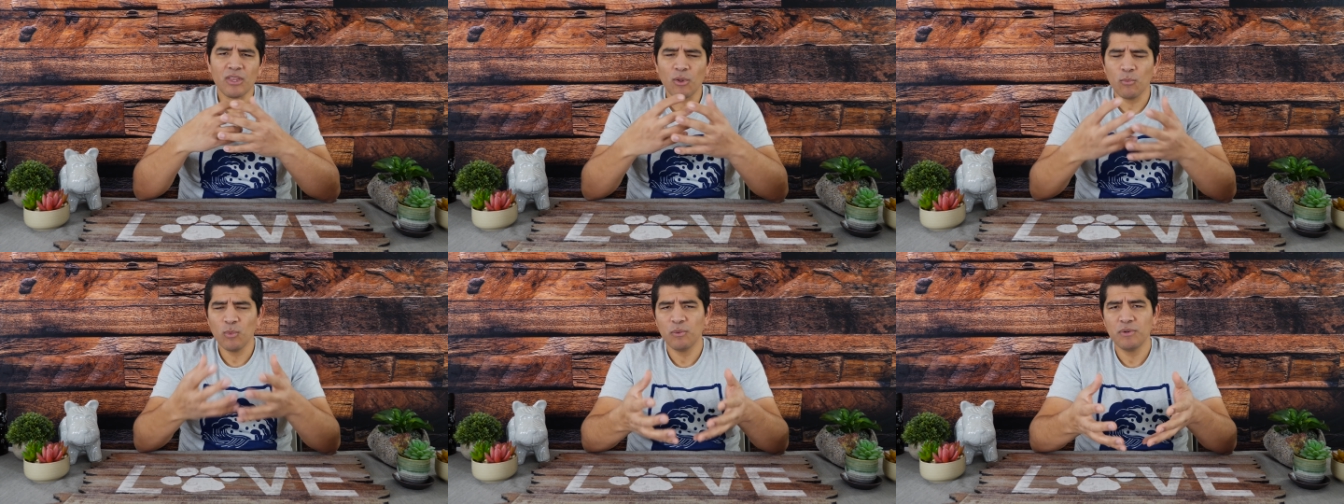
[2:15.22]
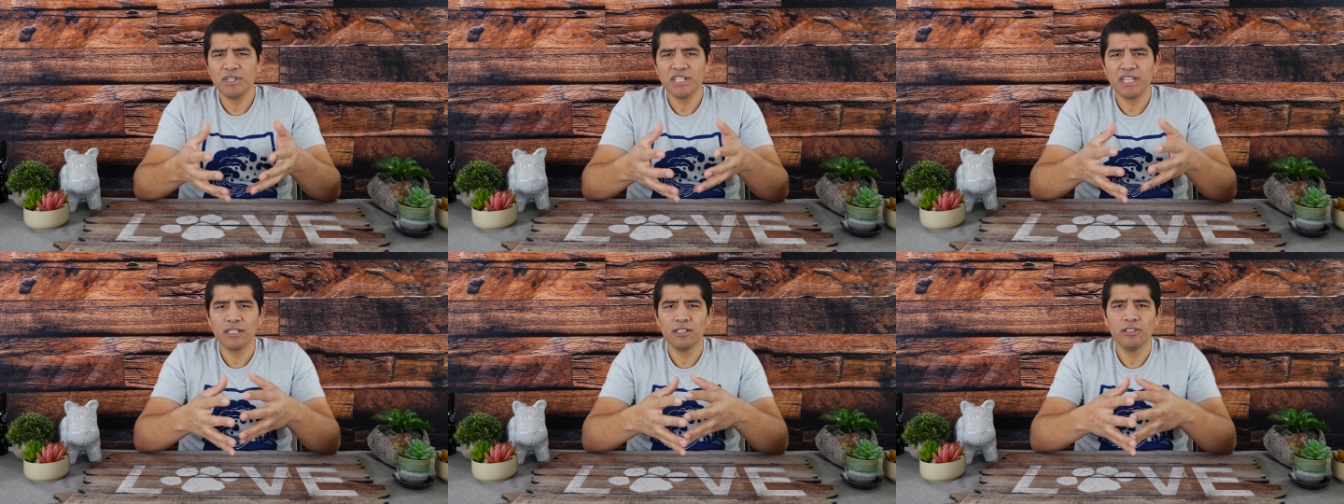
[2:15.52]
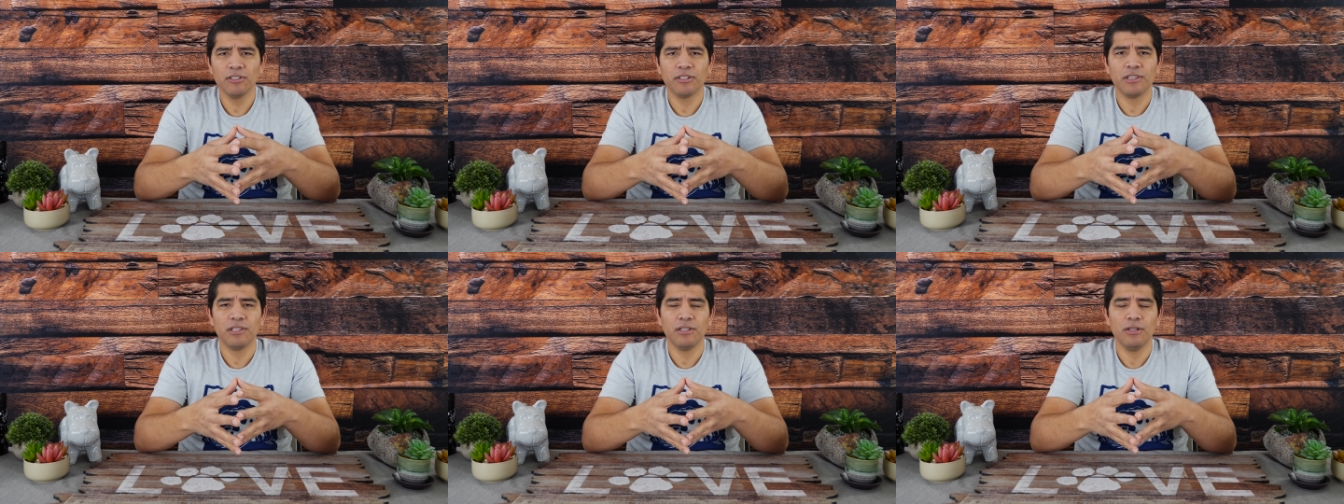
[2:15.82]
when we take
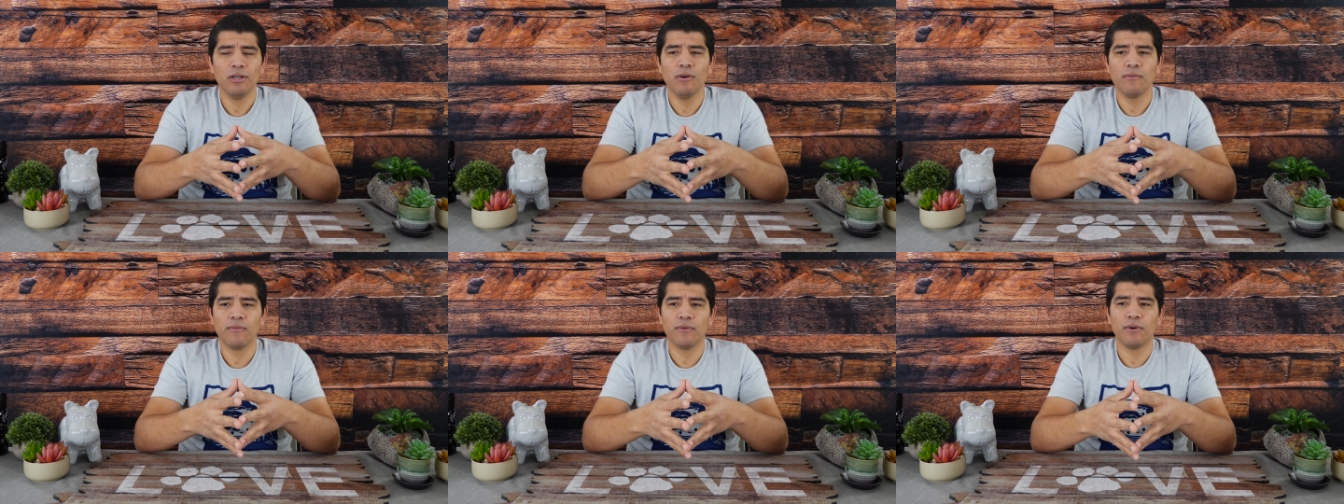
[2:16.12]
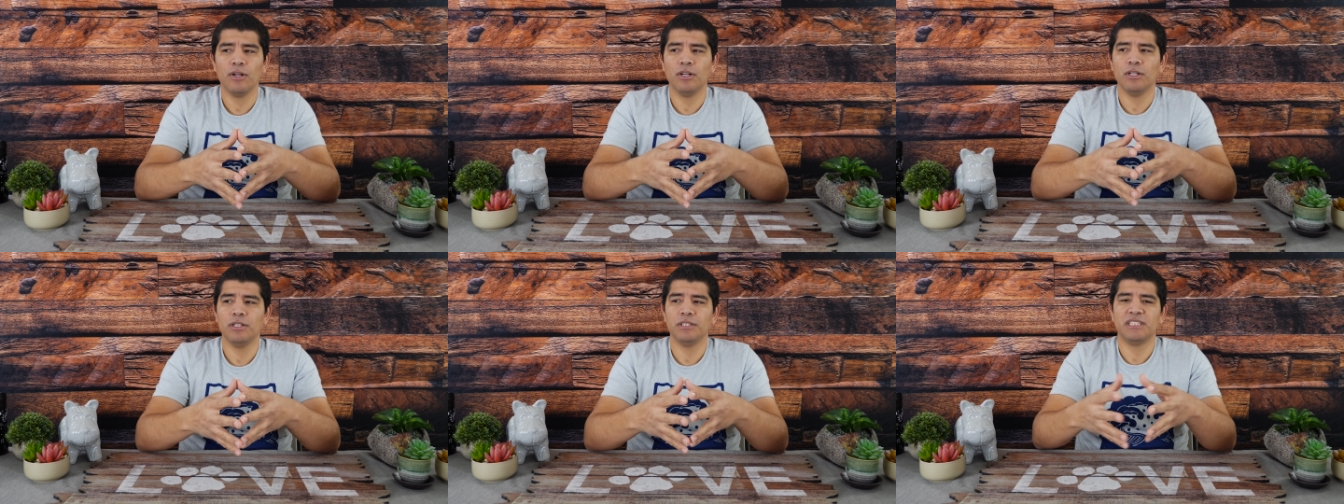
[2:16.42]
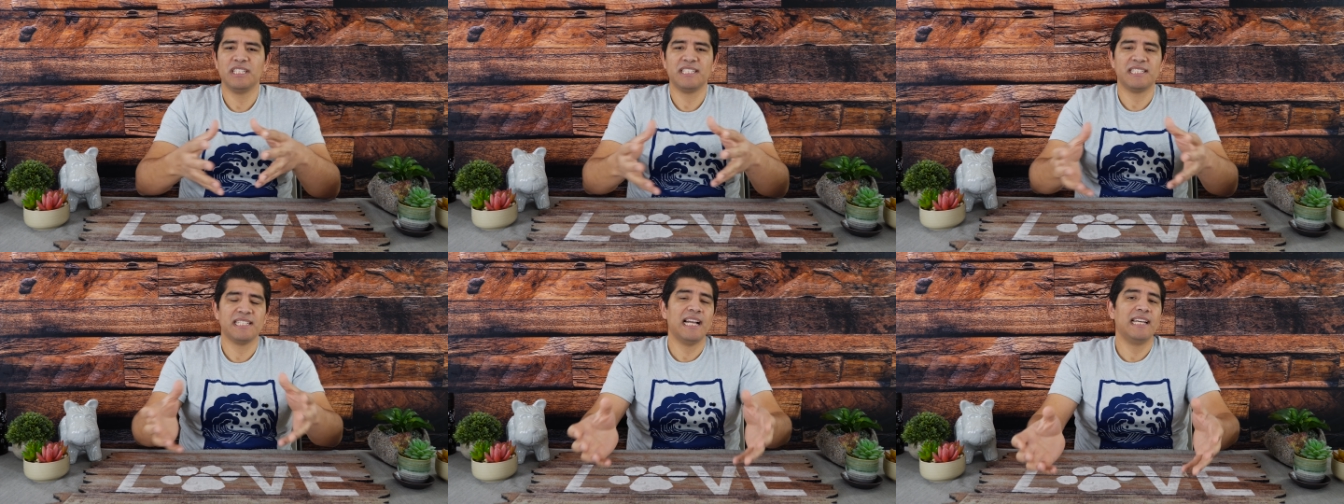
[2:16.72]
a look at the overall
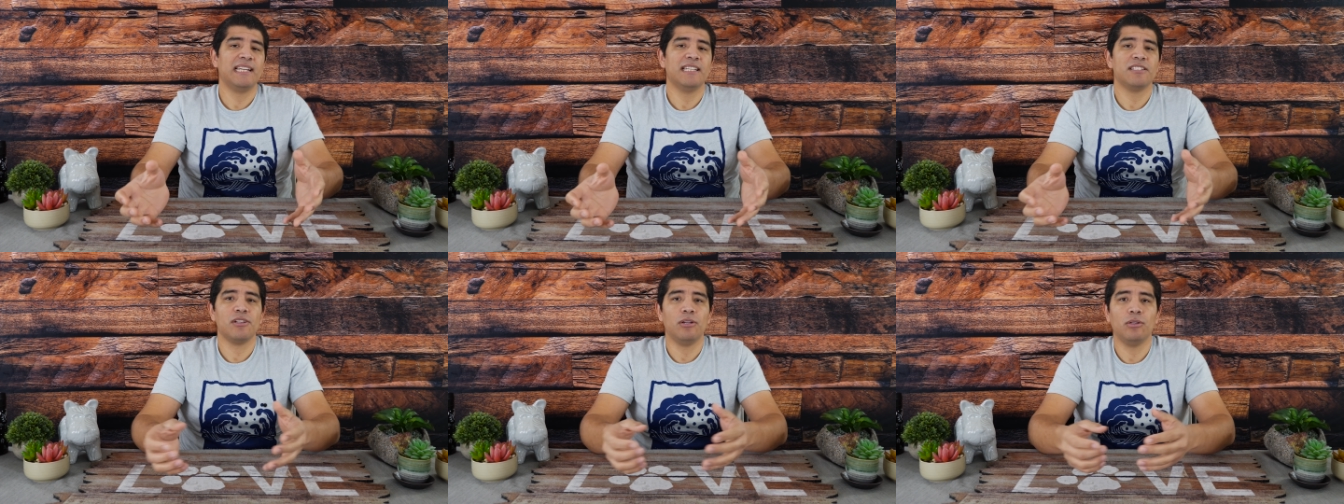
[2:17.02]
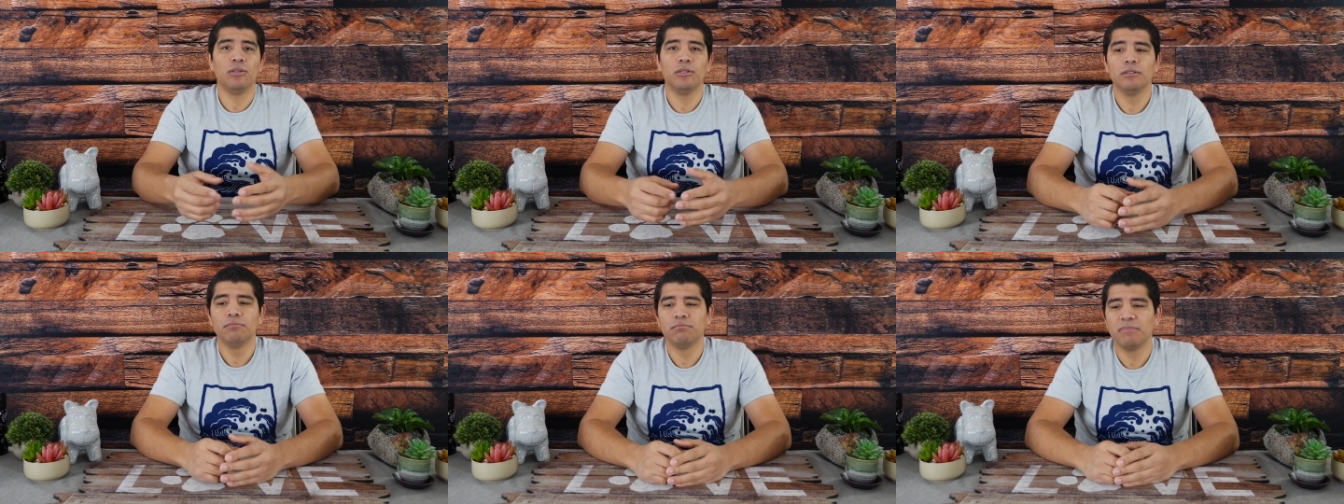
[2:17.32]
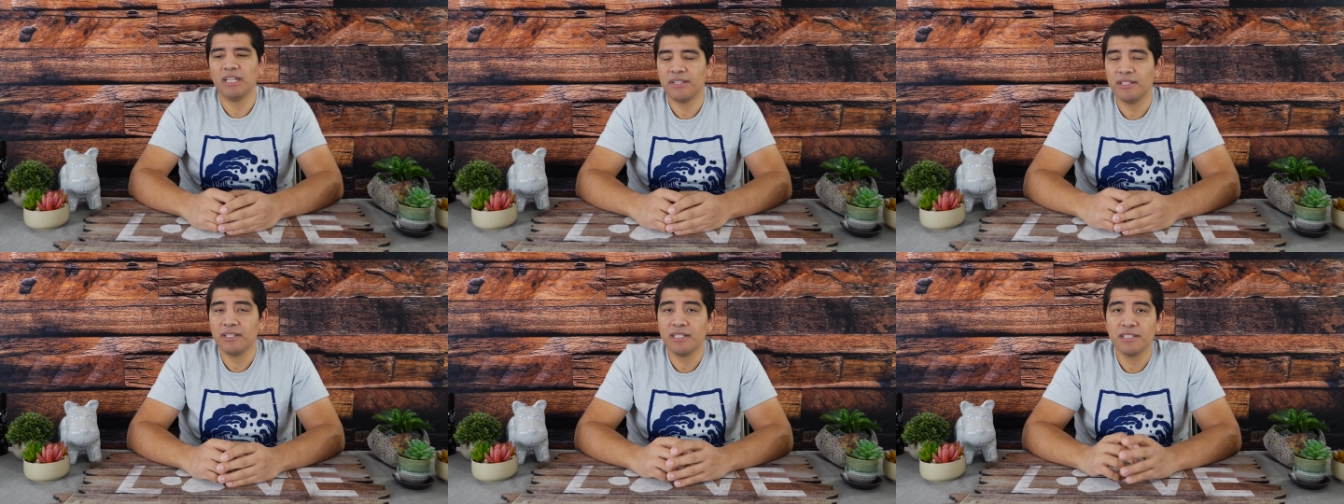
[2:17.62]
design as a
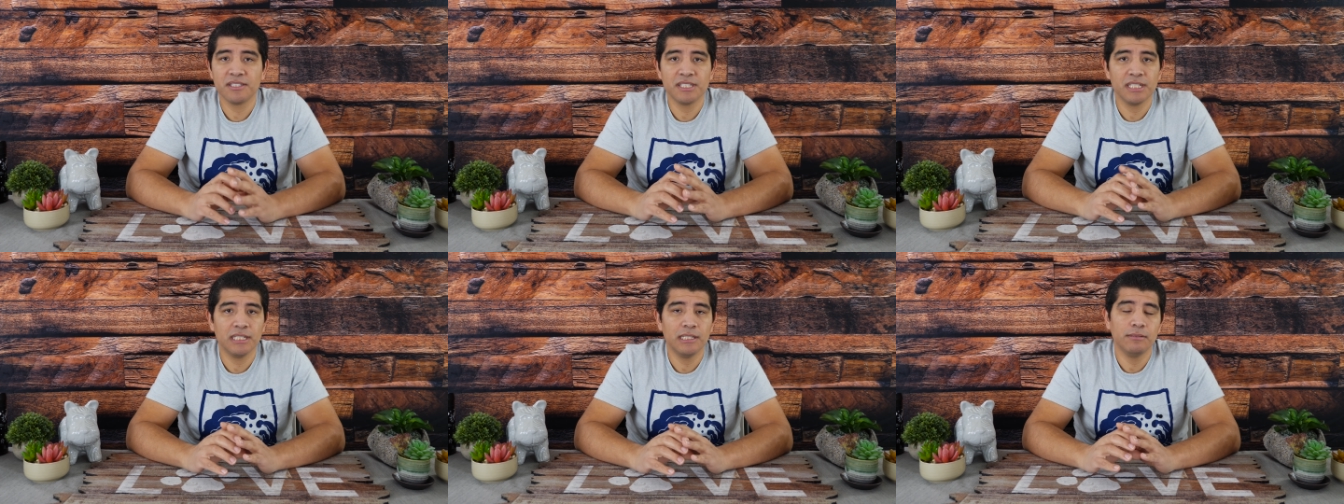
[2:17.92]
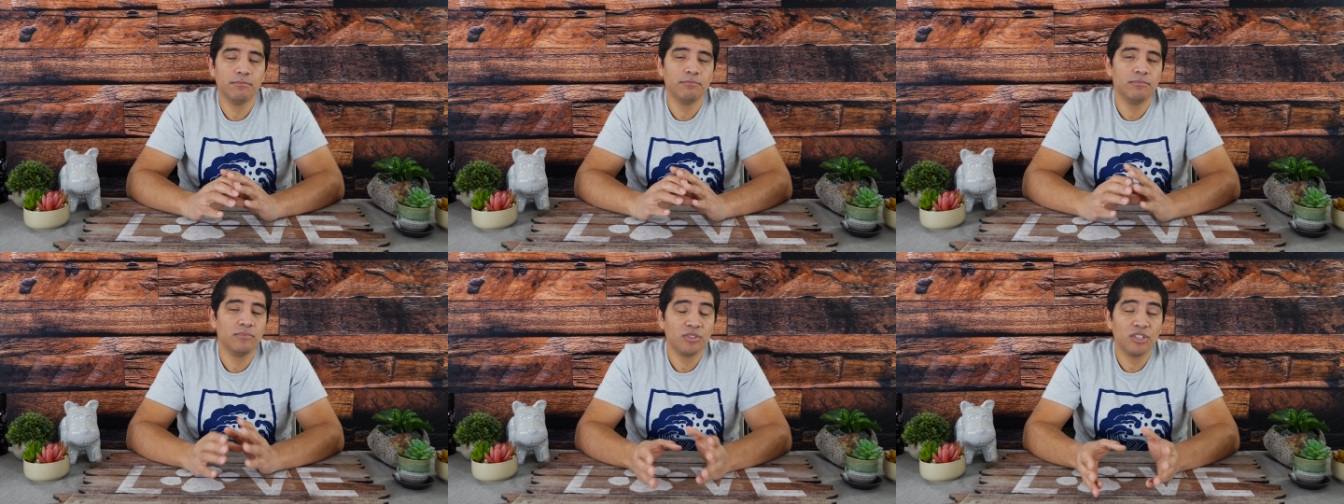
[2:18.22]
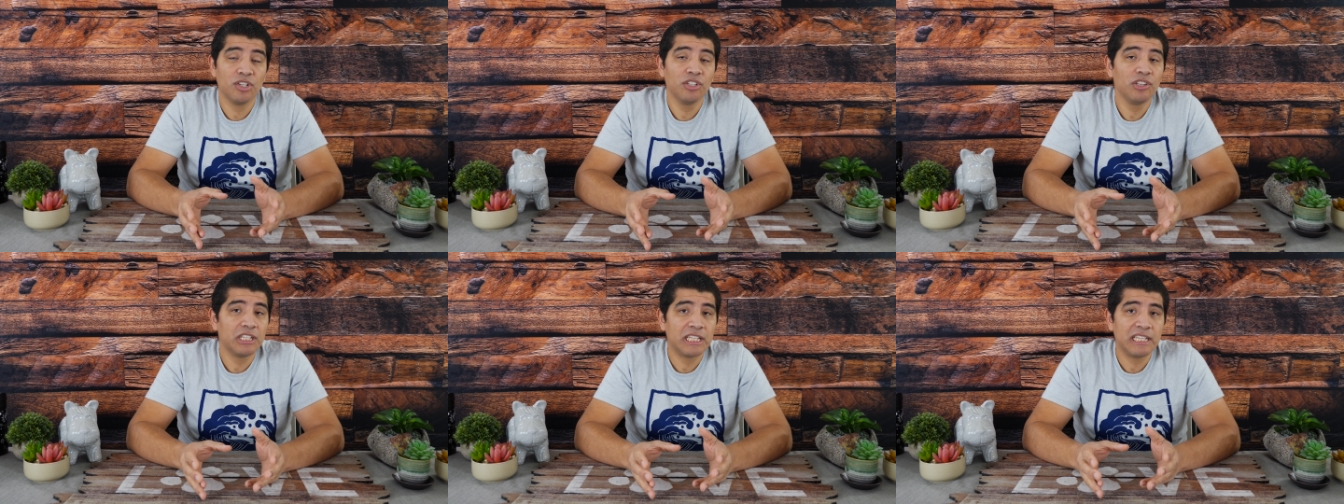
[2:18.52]
whole, I think it's um,
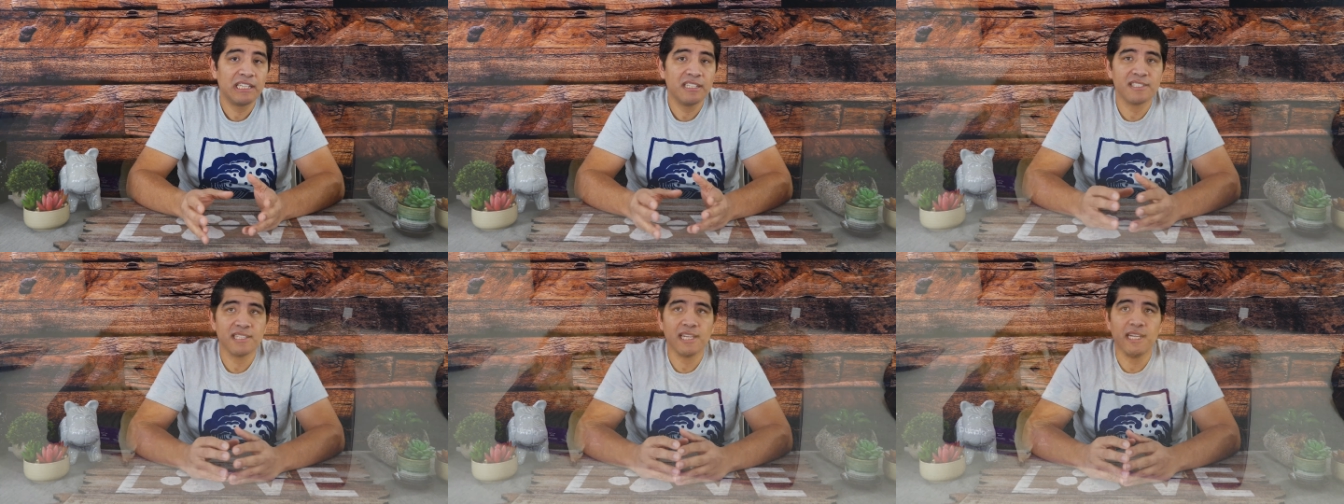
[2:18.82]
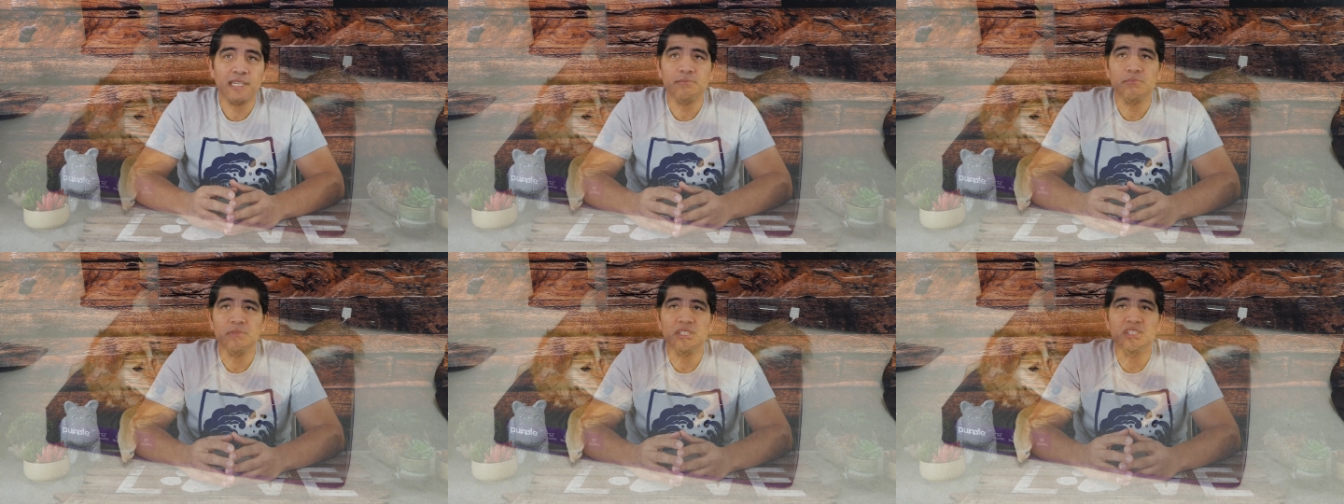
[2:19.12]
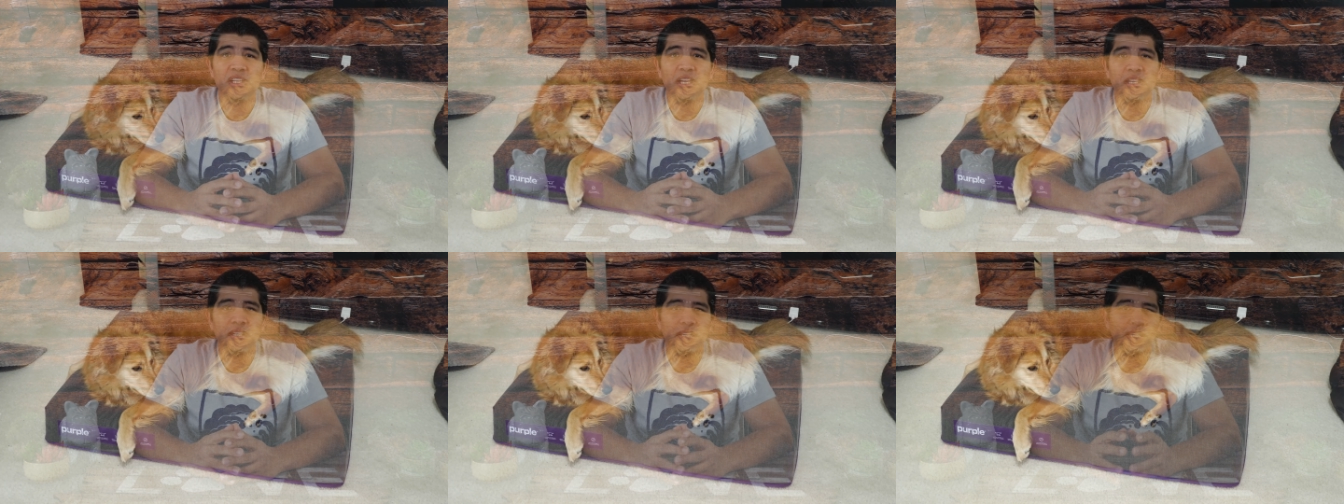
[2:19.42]
a good looking design. It's got,